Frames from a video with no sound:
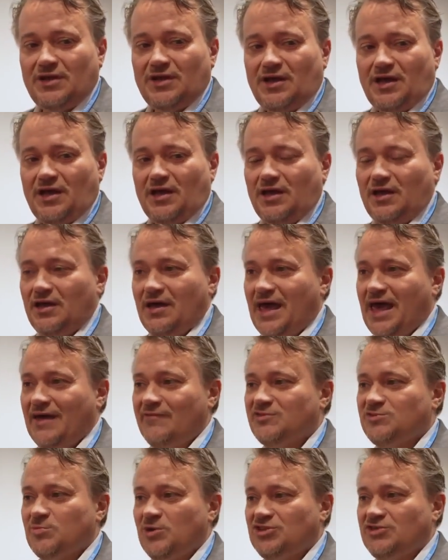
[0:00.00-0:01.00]
uh, have
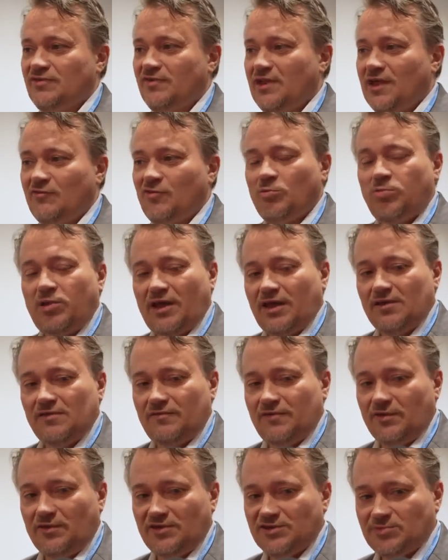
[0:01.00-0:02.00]
as much of a level playing
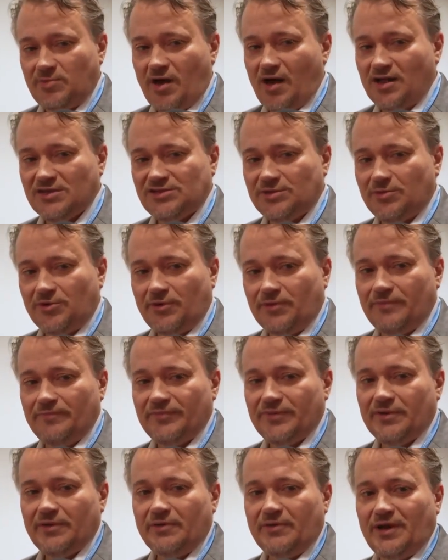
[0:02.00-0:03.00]
field as possible,
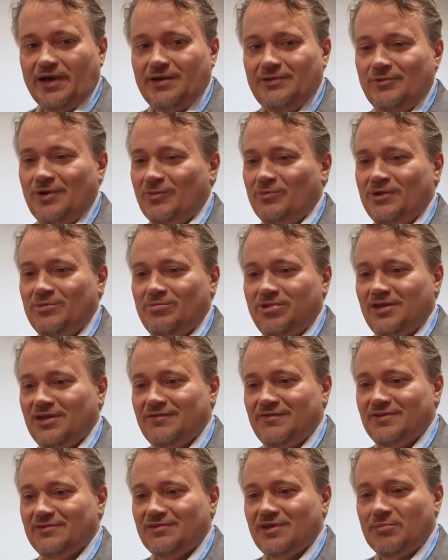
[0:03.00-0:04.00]
right? Well, we believe
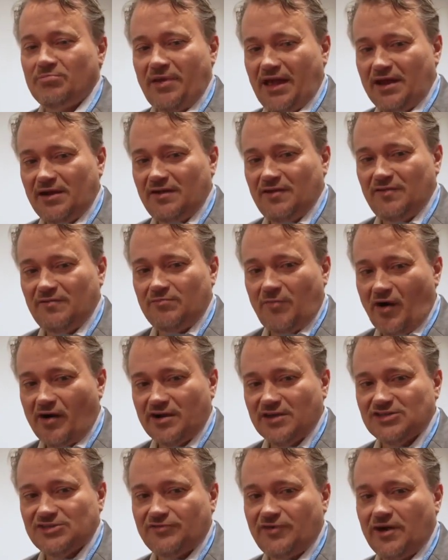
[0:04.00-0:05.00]
in competitive
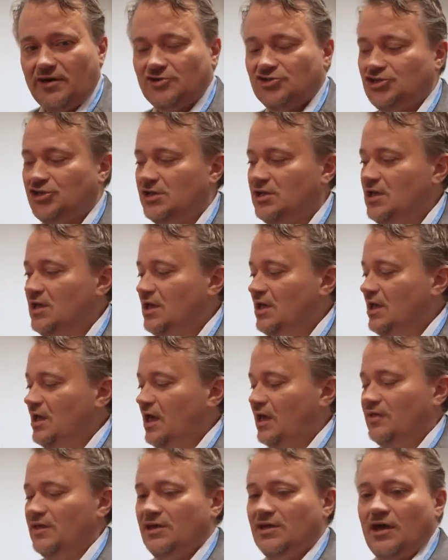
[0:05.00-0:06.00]
markets for energy.
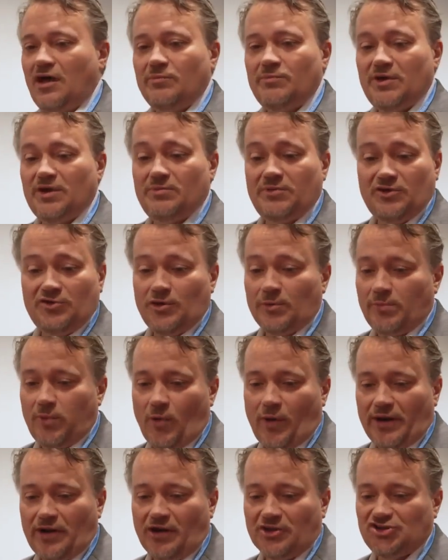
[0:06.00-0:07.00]
I think, uh, but, but your
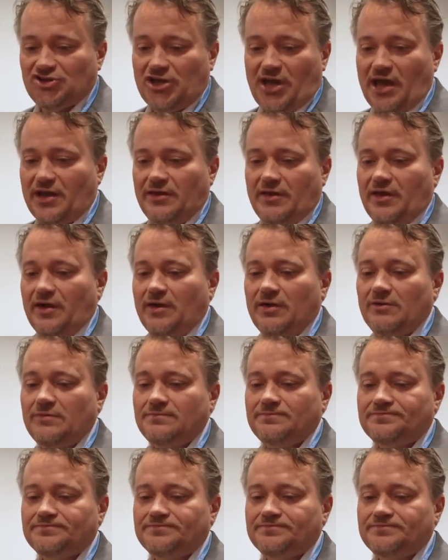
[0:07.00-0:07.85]
point on China, though,